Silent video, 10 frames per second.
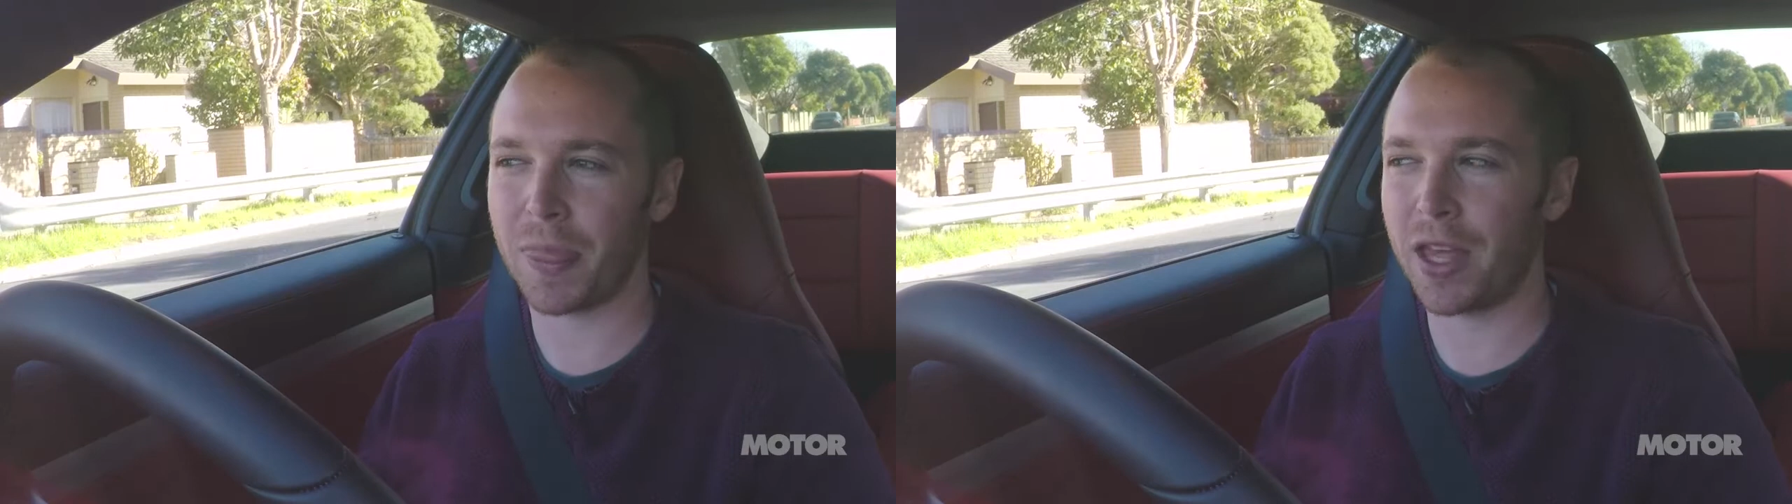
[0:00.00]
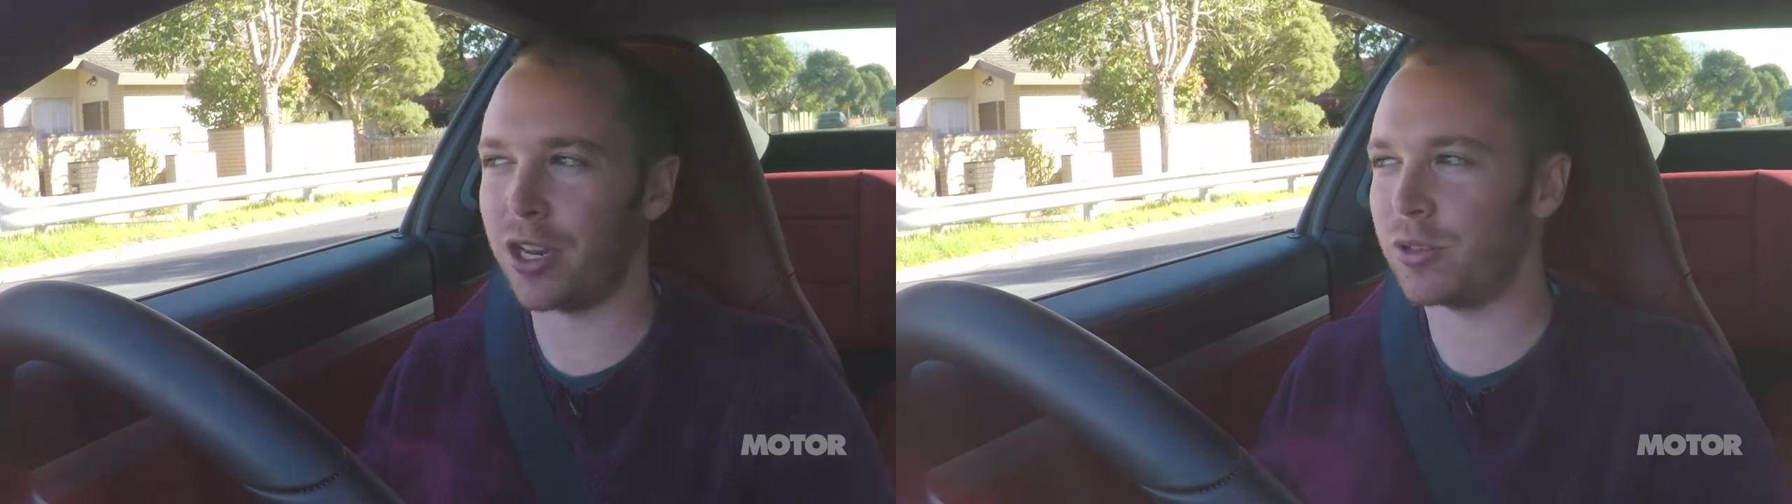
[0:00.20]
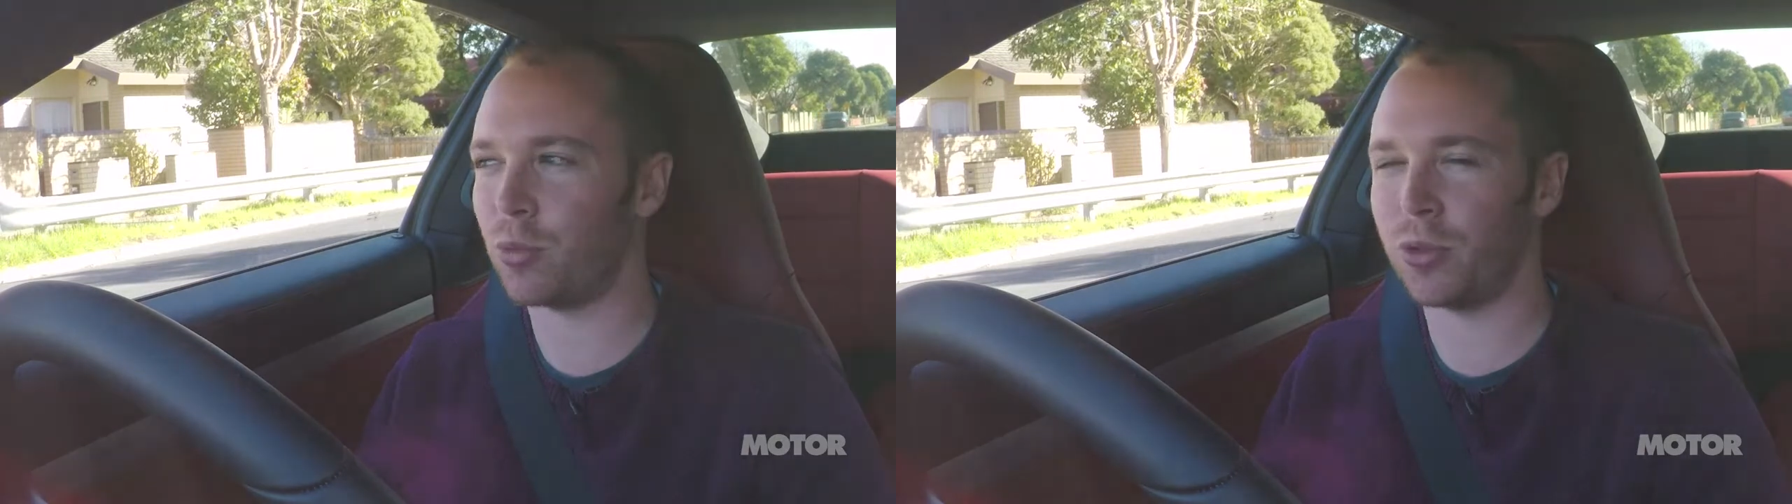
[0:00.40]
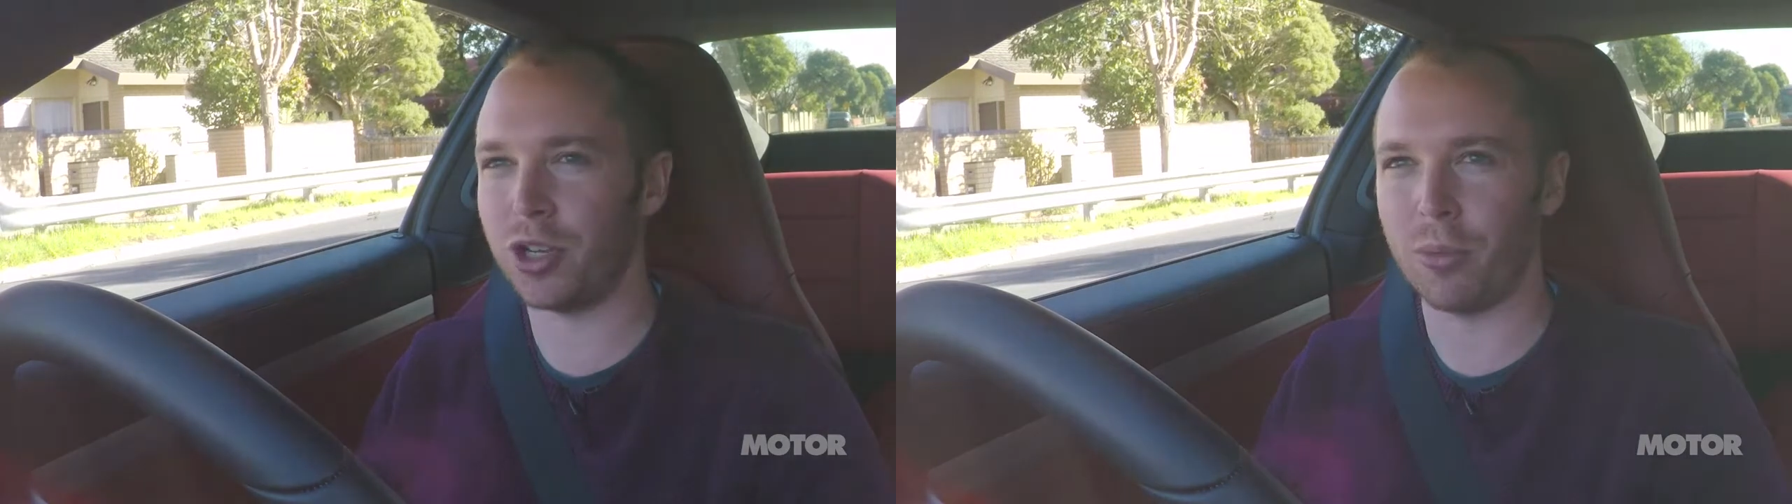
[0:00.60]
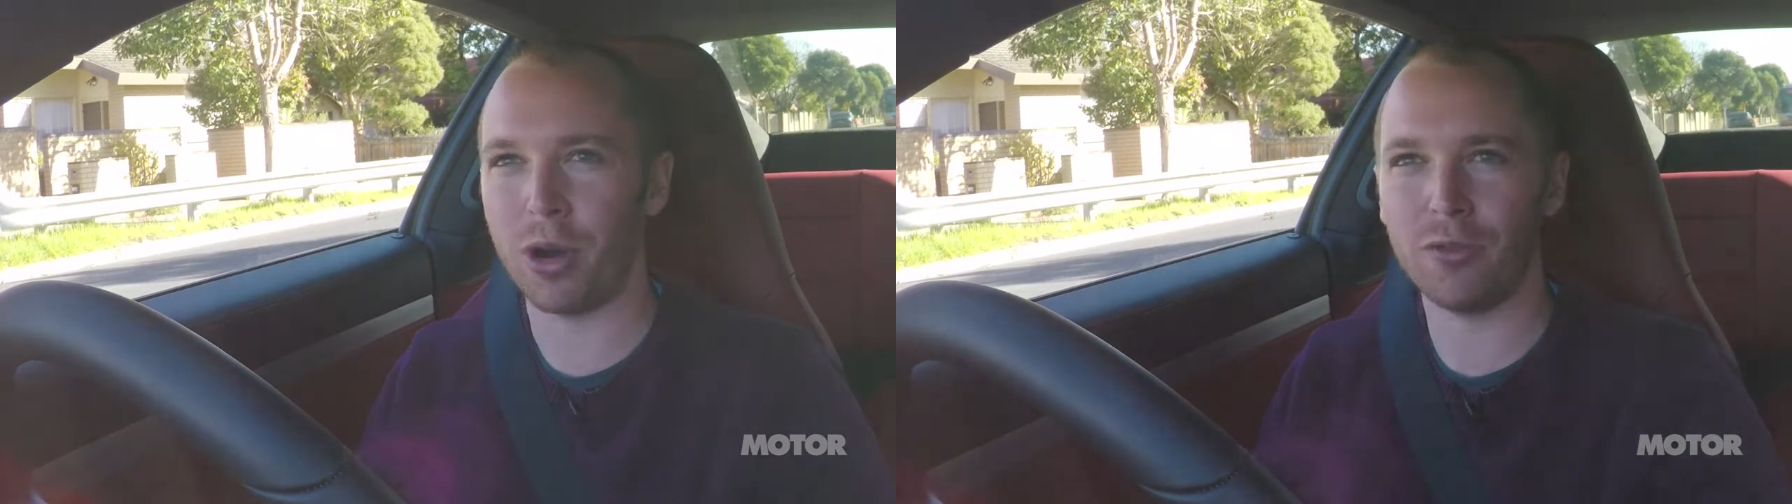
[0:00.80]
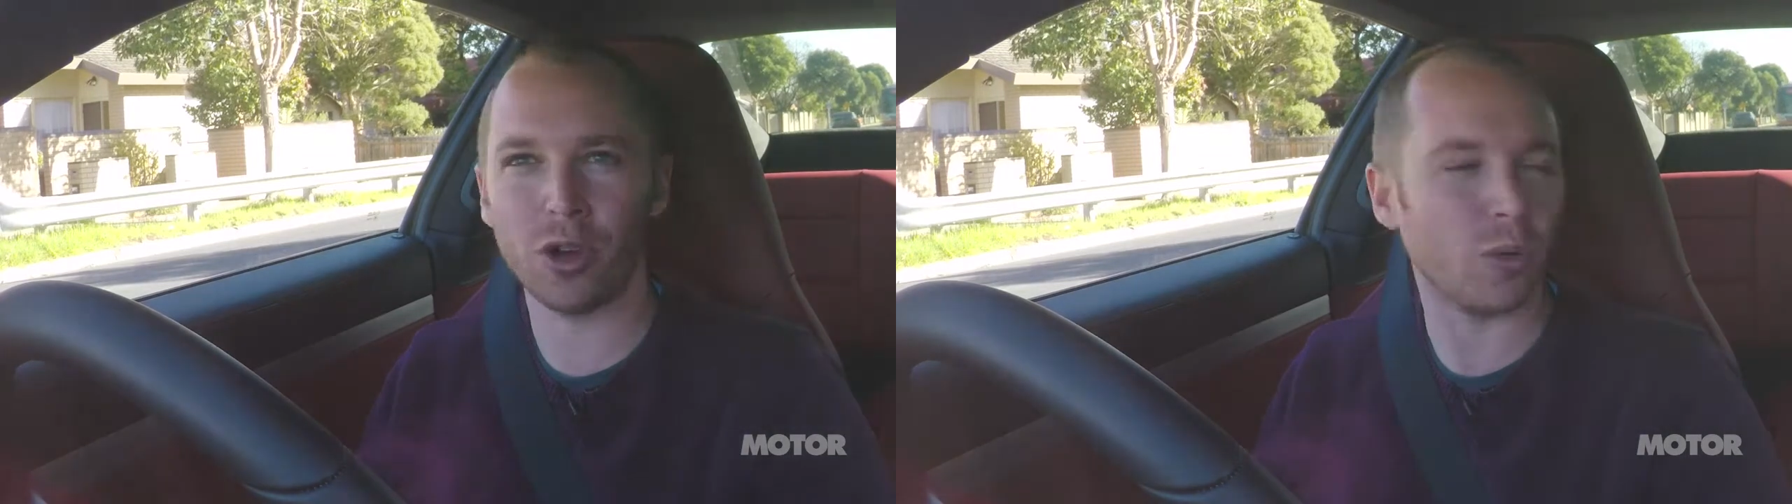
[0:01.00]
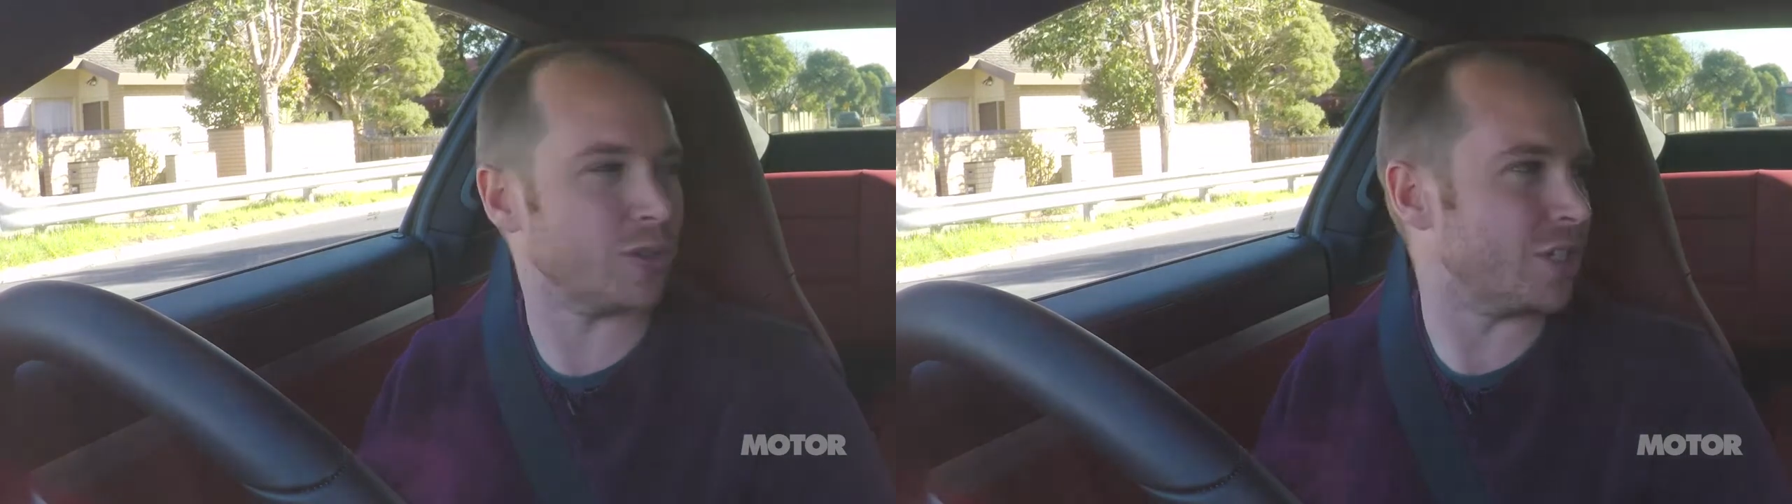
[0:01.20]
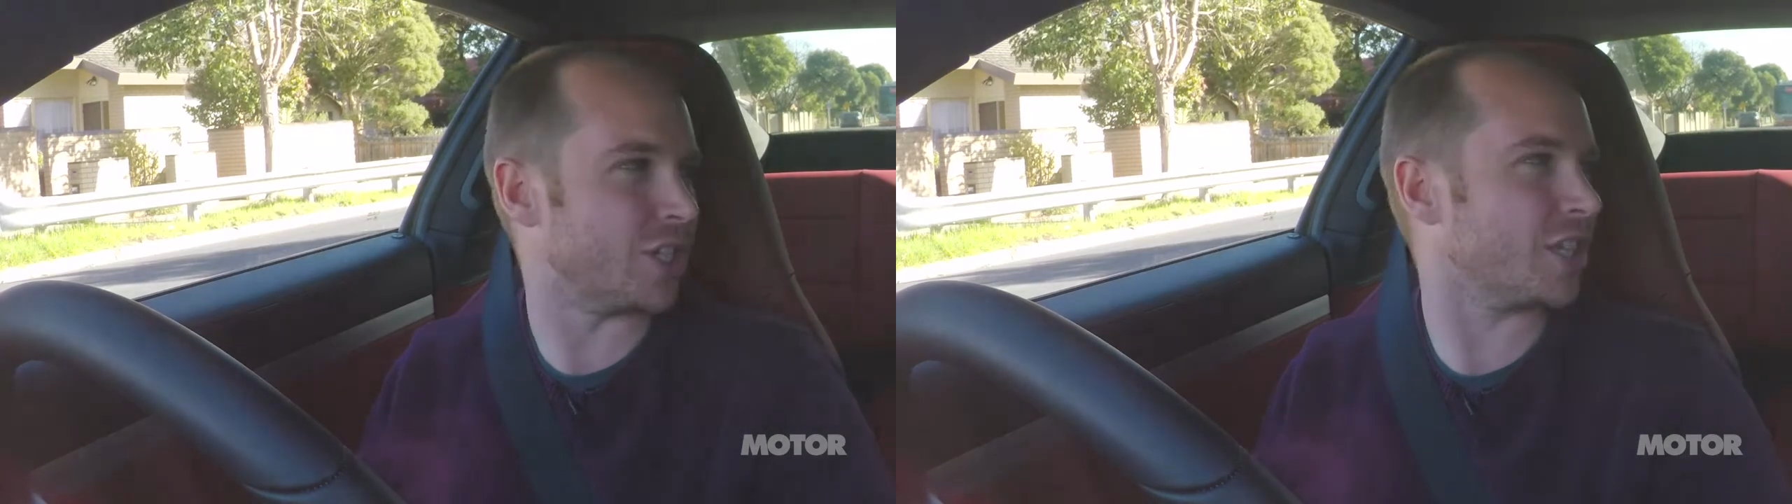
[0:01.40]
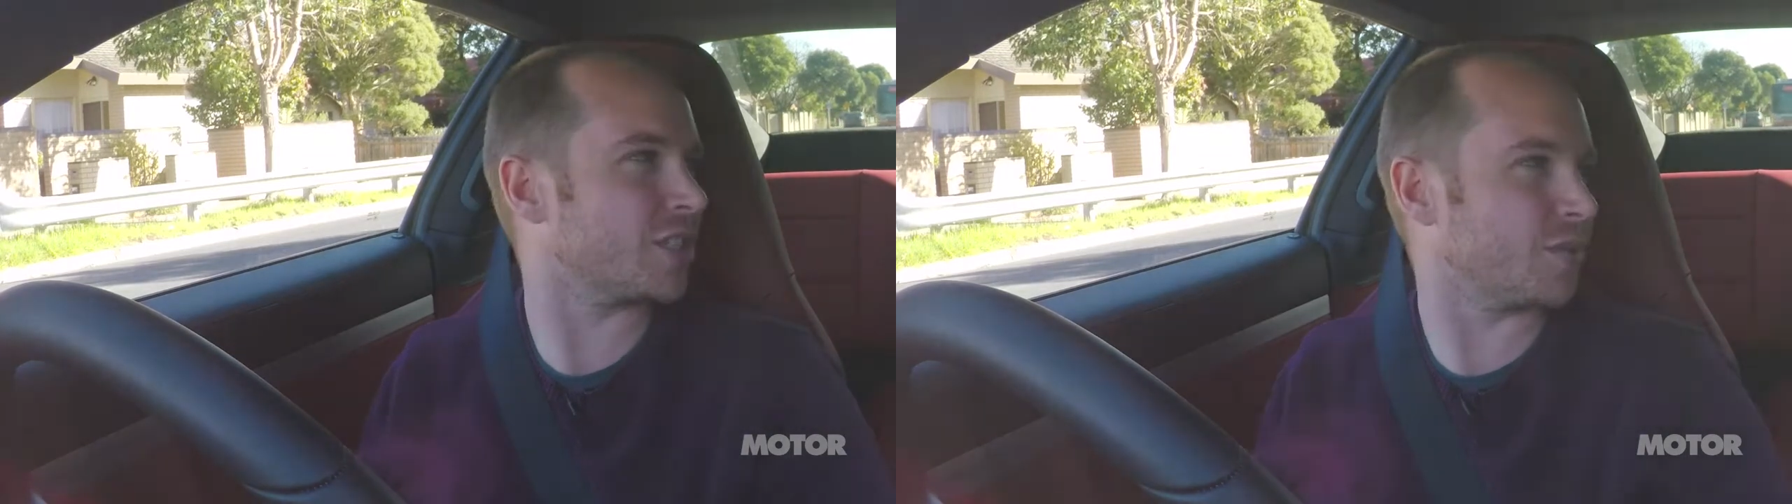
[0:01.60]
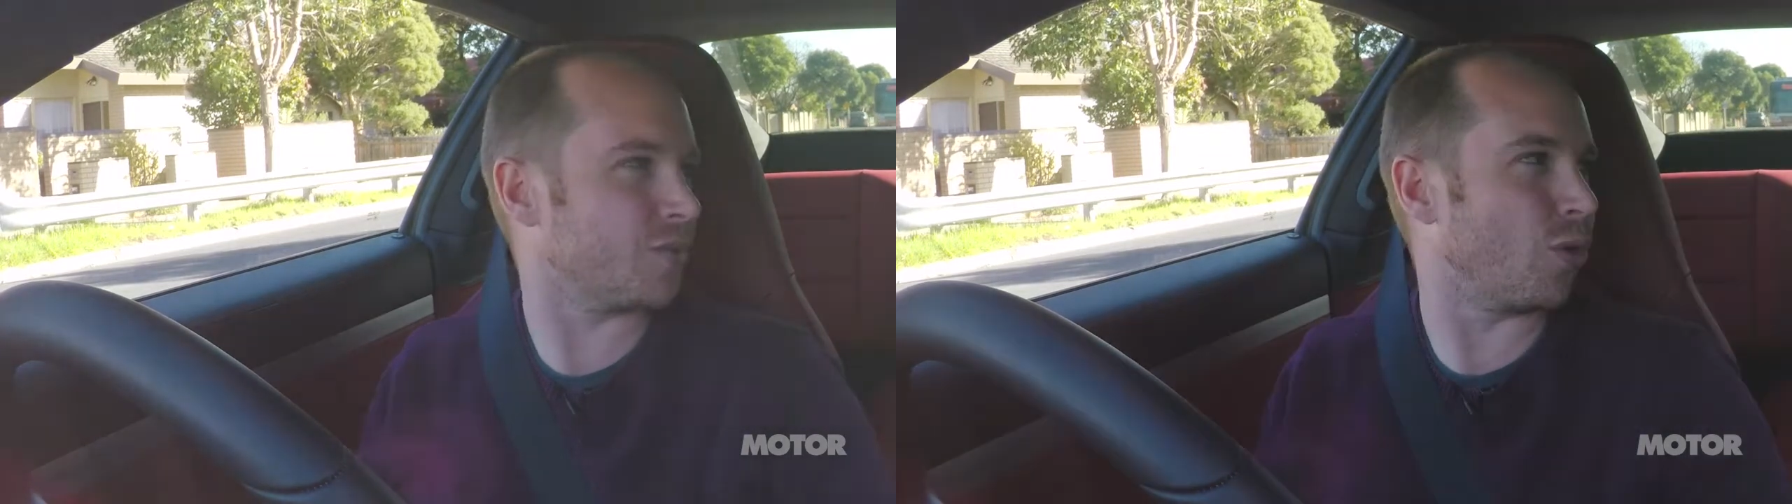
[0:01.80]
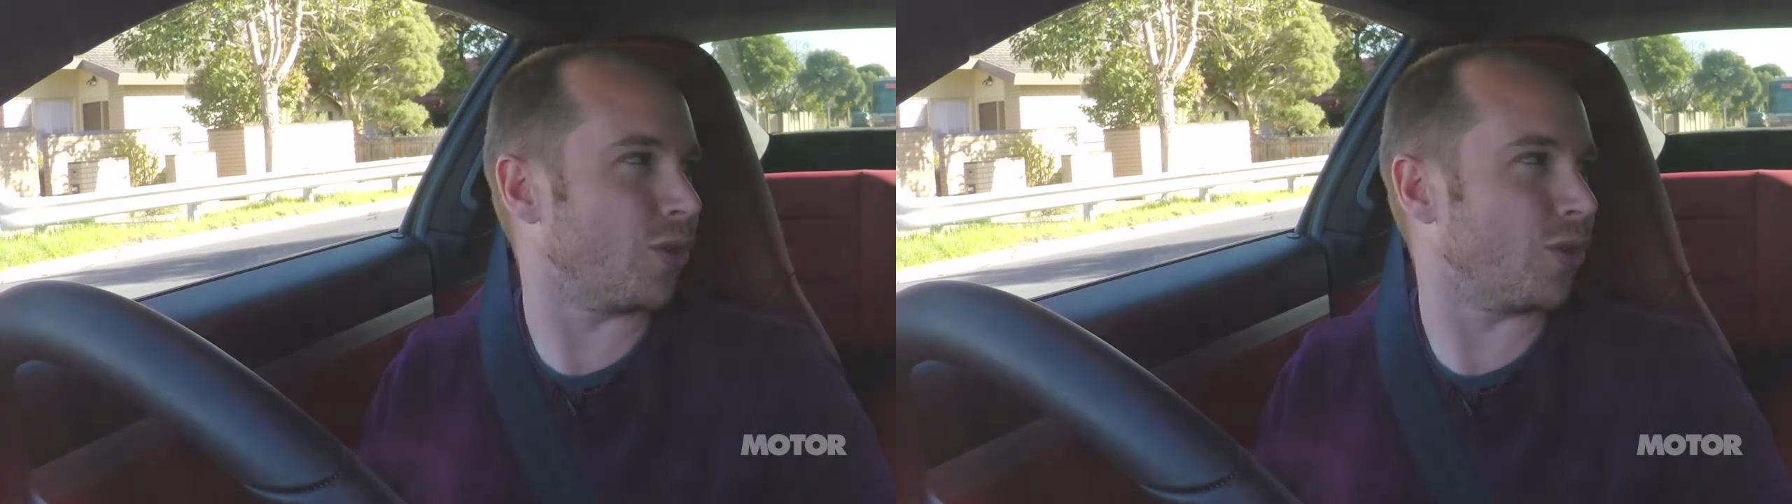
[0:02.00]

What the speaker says: And my vote wasn't just for